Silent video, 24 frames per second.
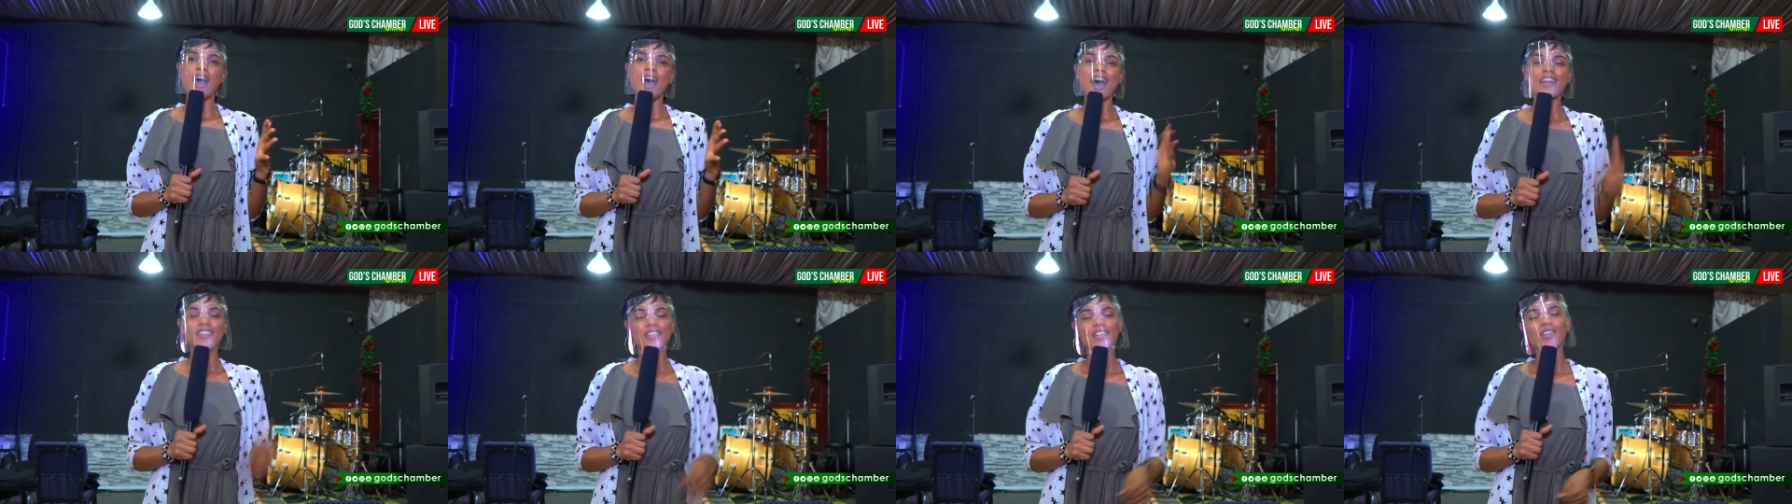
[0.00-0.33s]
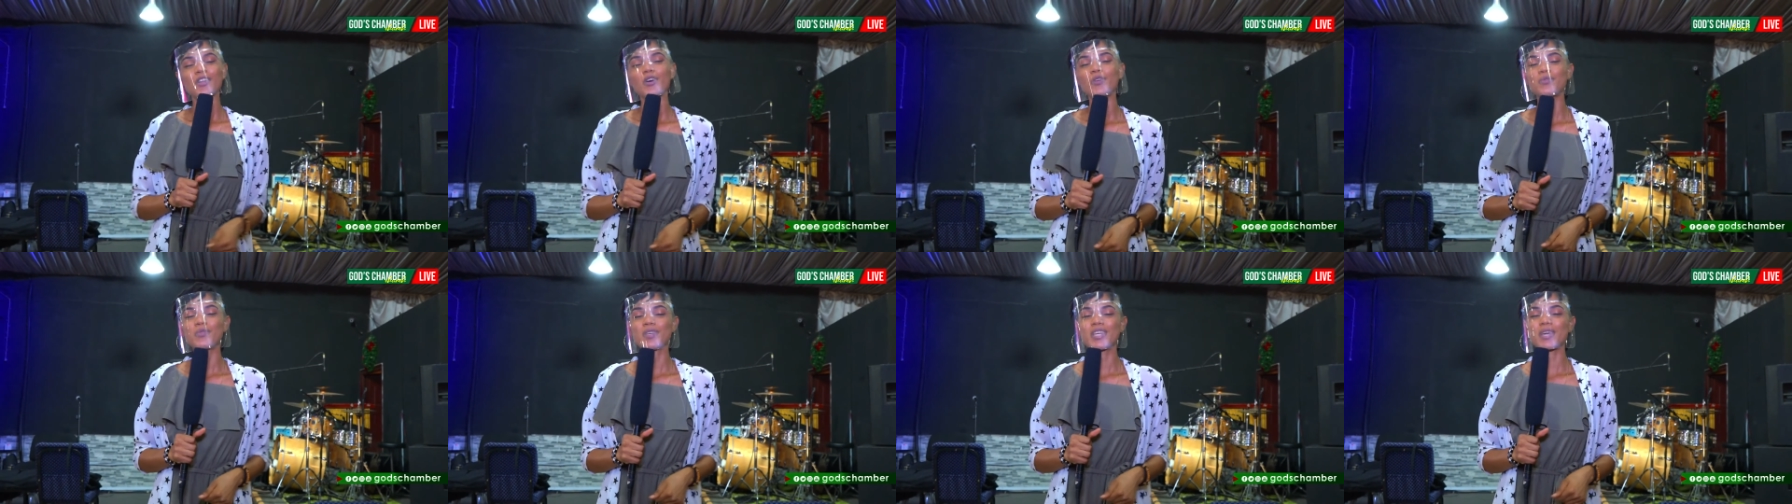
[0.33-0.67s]
and the
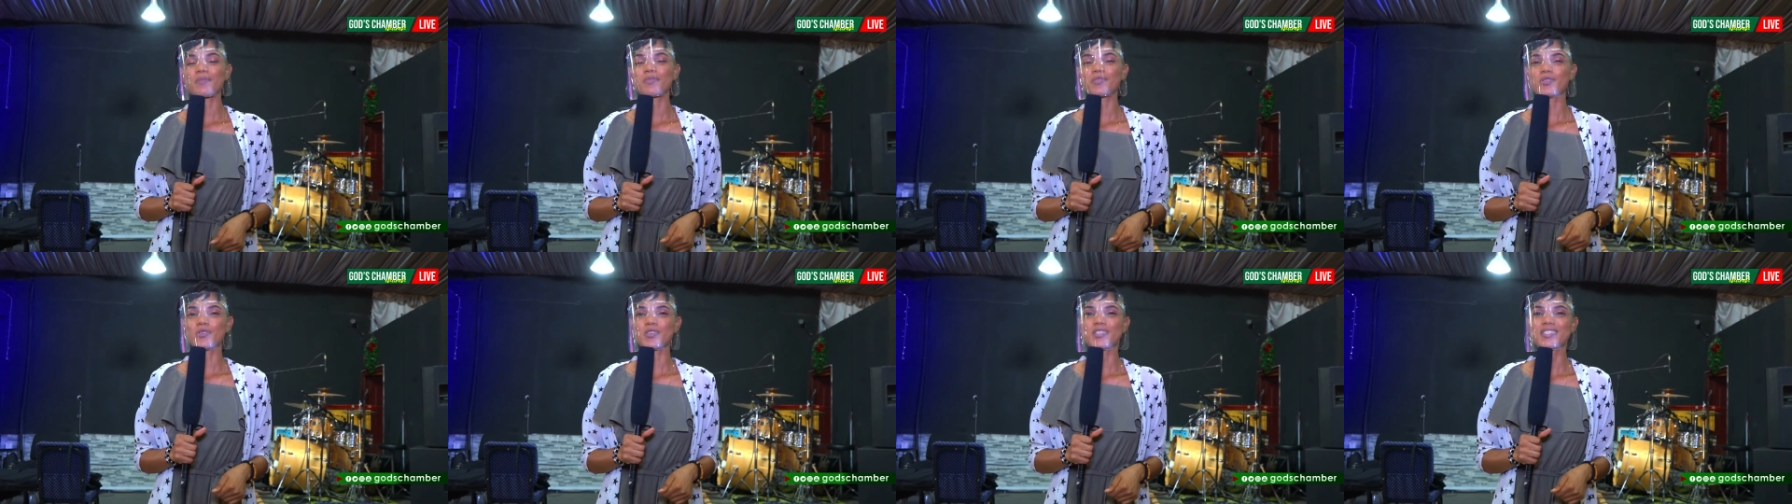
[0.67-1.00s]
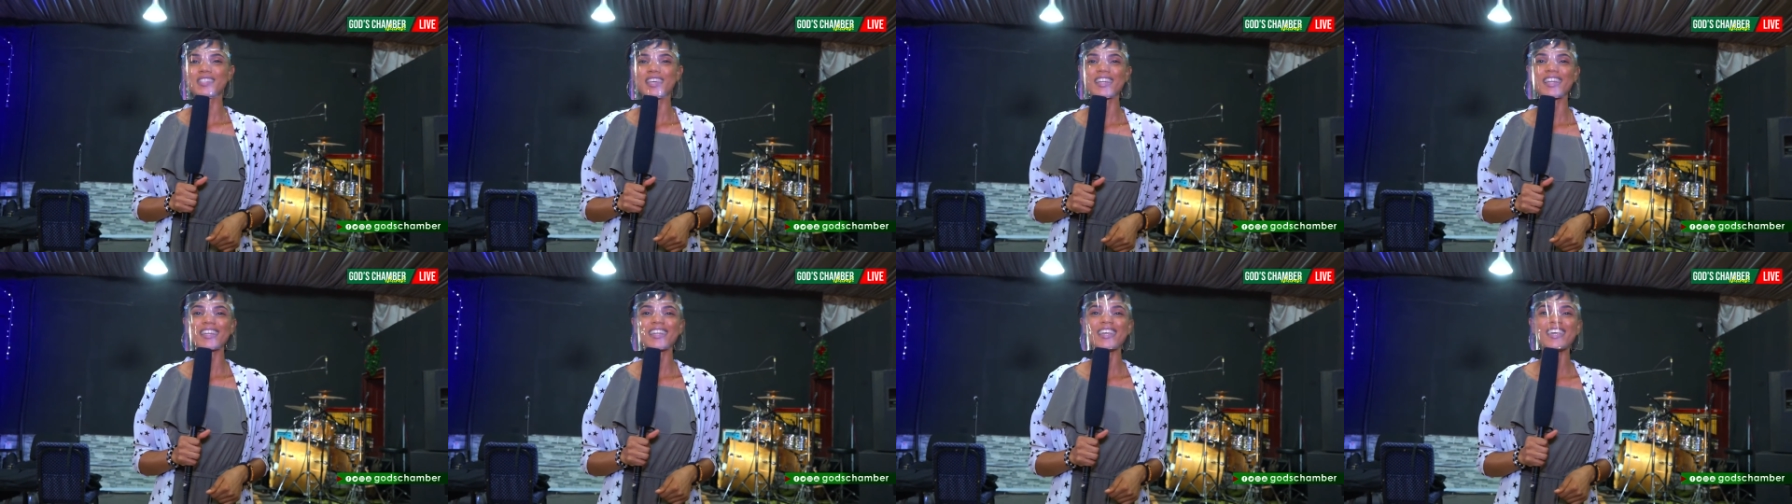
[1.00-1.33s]
Lord will keep
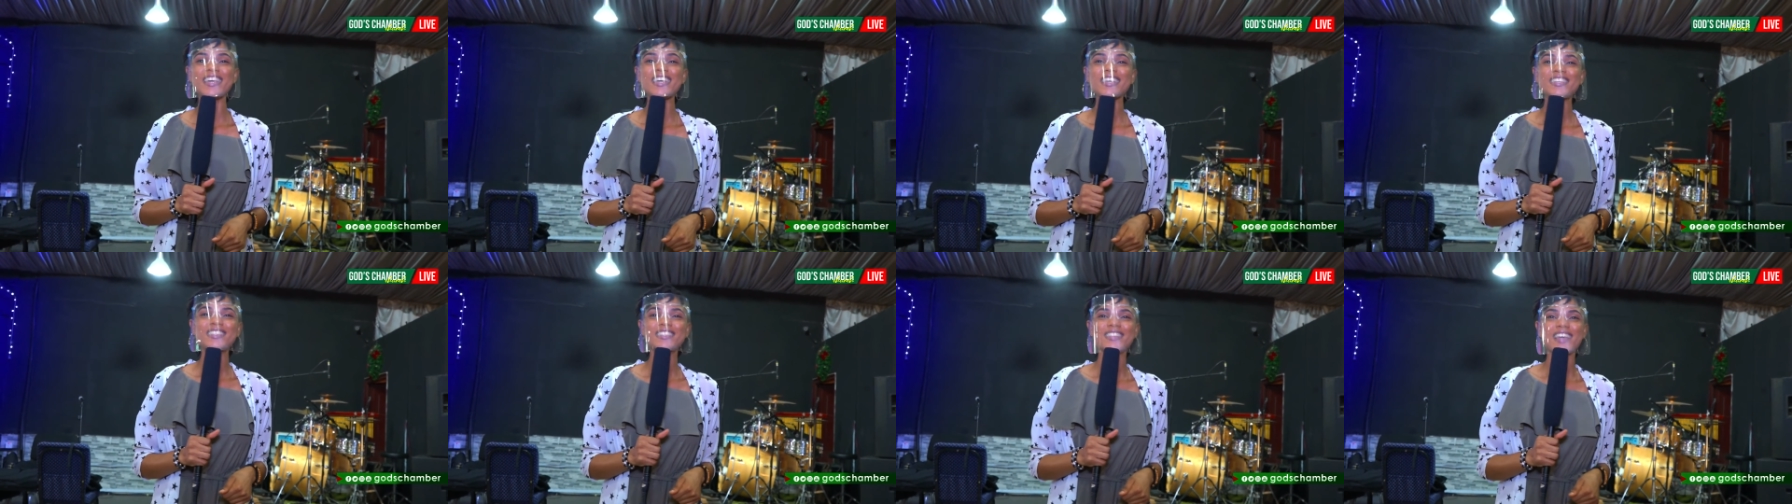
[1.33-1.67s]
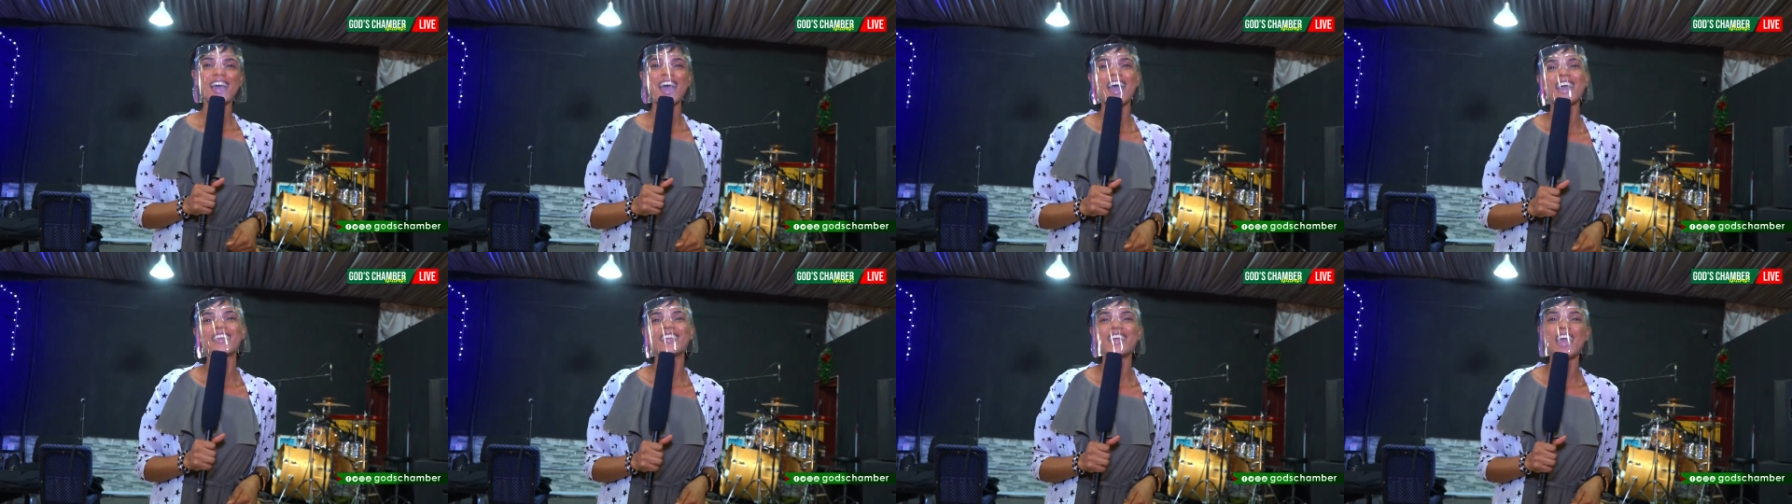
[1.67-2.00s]
sustaining each
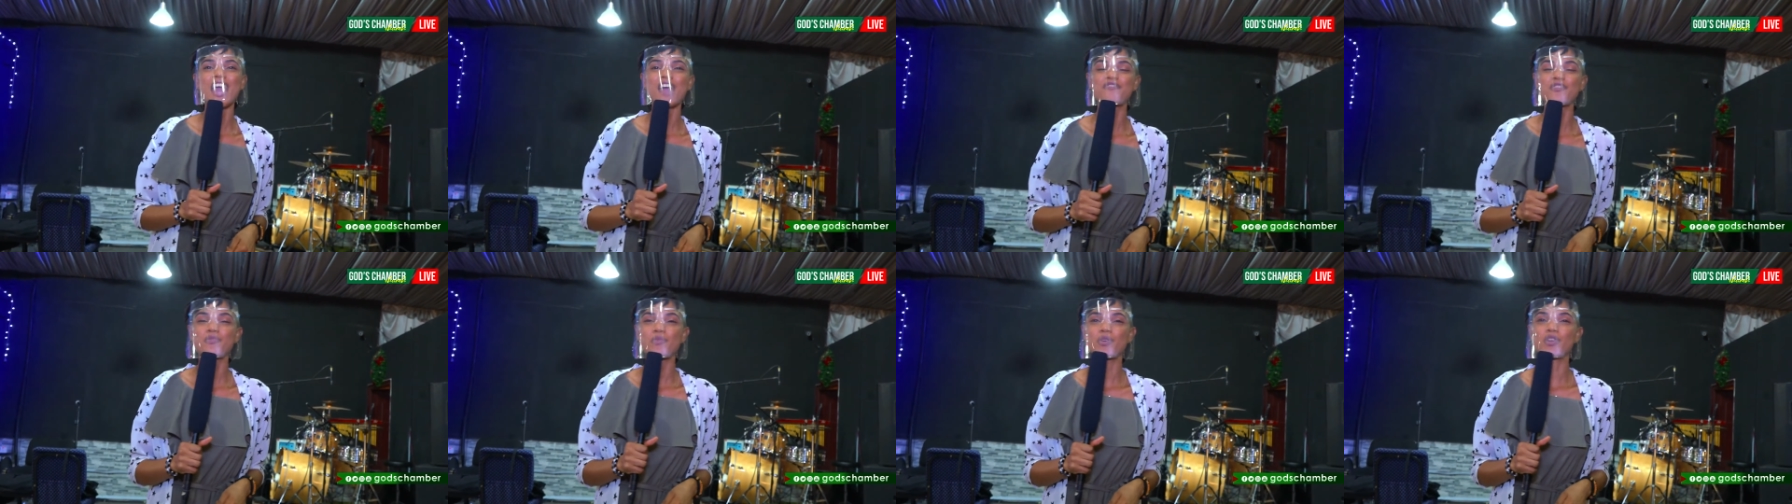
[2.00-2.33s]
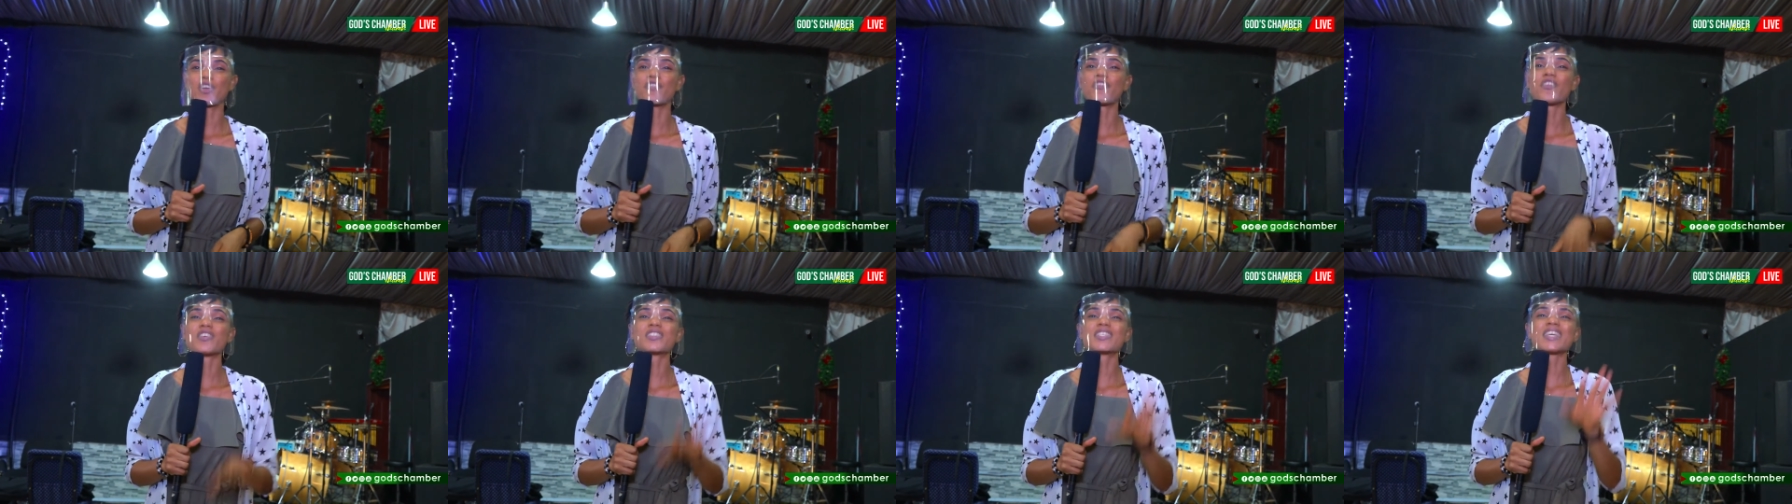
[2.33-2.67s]
and every
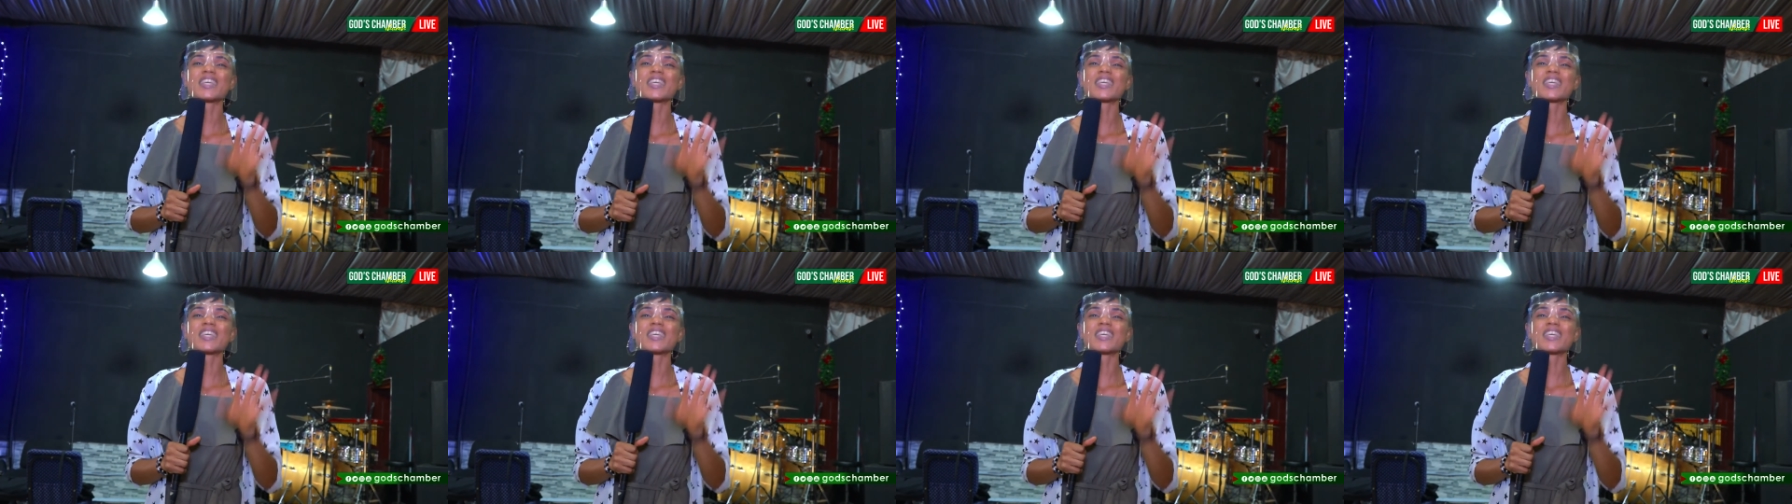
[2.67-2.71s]
one of us.